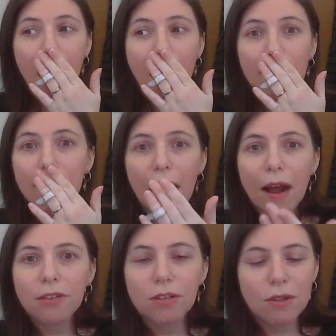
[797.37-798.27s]
Yeah,
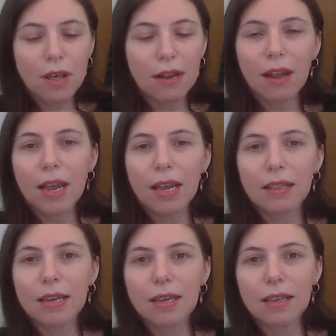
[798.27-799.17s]
so then, like,
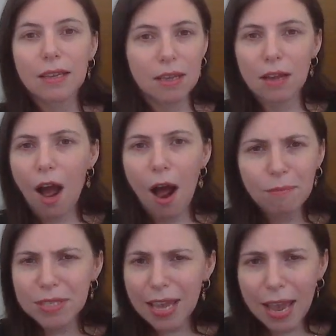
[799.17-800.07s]
the
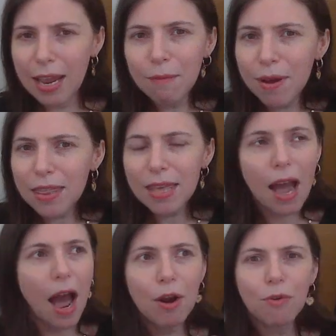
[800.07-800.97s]
cops came, I think.
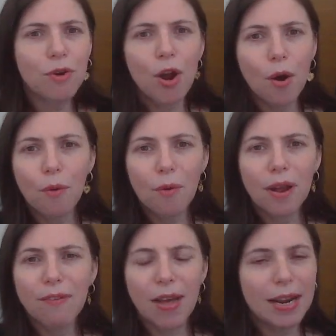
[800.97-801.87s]
I don't know
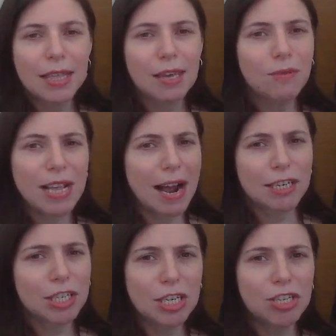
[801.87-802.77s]
if anything was
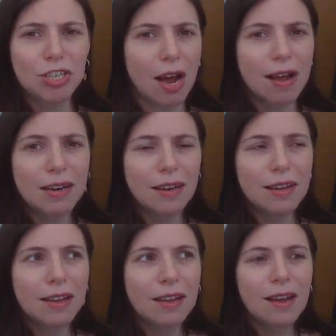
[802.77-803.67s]
actually done.
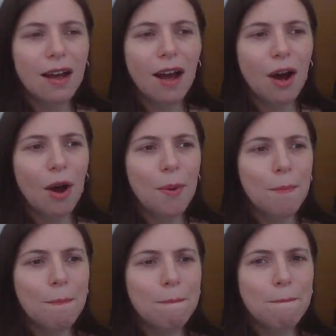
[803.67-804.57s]

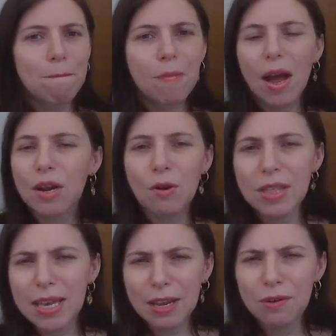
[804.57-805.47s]
I know the
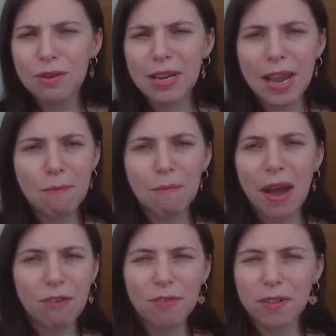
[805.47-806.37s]
kid came
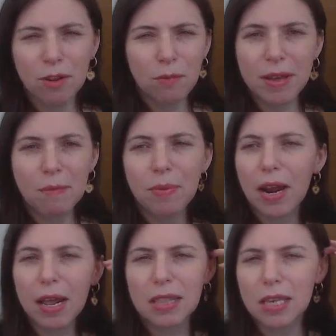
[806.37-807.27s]
back for a little bit, but
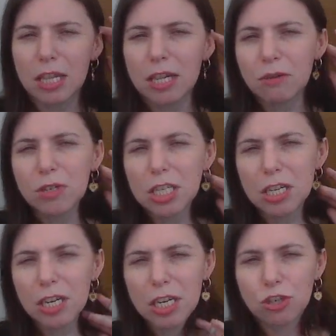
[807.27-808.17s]
I think that there was
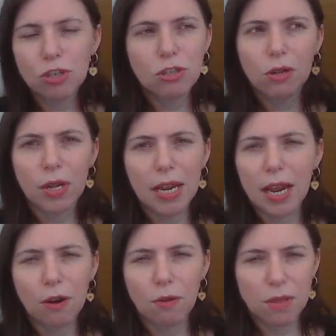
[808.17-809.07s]
still issues, so, like, I
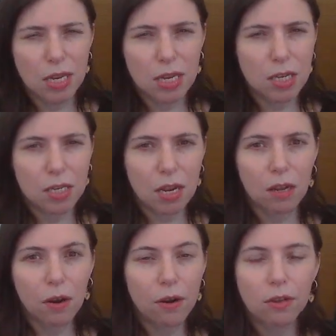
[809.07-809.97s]
don't think he stayed
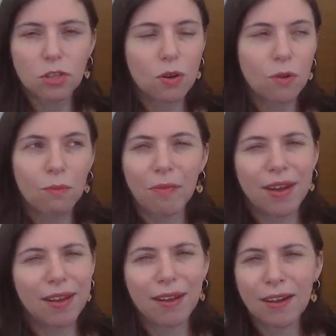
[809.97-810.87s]
long, so I'm,
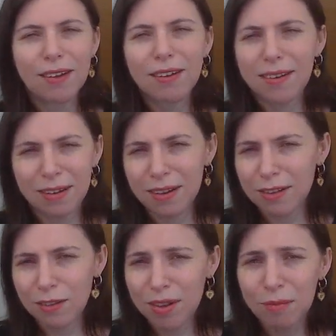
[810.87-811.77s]
like, good on
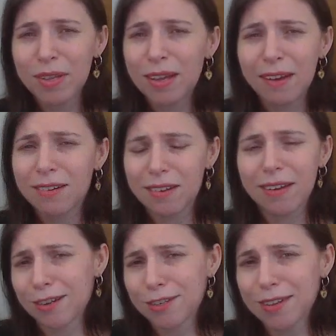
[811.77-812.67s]
his family,
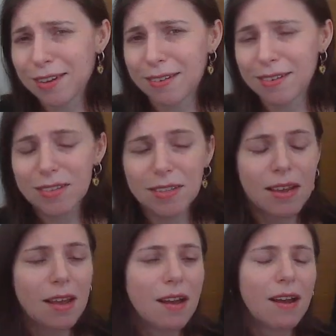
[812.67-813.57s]
actually, honestly.
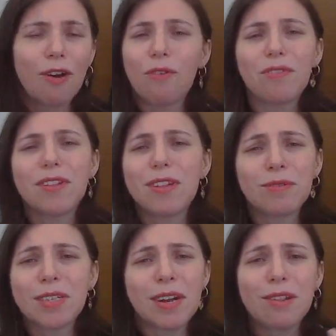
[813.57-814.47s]
Hopefully there
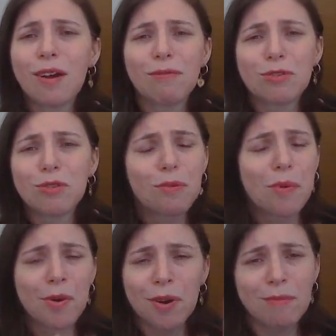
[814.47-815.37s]
was another after-school
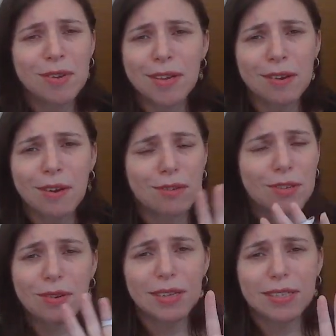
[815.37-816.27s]
program he could go to,
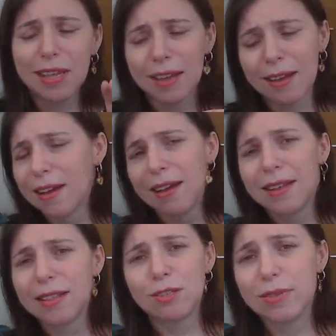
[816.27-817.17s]
because, like,
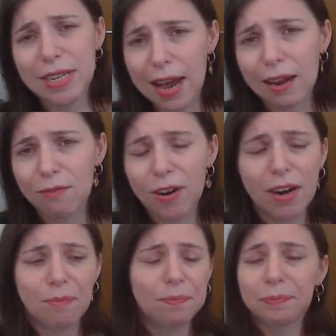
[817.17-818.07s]
this was not it for
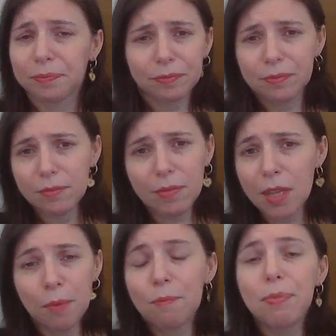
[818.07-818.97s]
him.
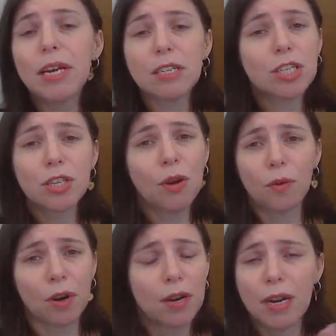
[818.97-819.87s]
Because of the
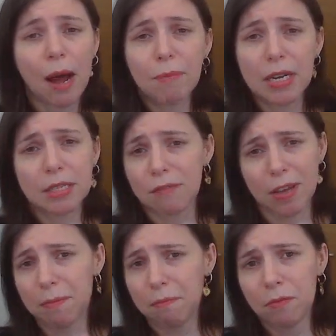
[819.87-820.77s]
owner, not because of
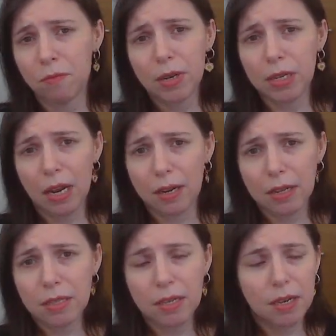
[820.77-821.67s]
him, really,
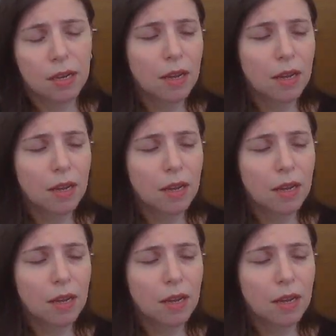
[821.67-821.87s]
honestly.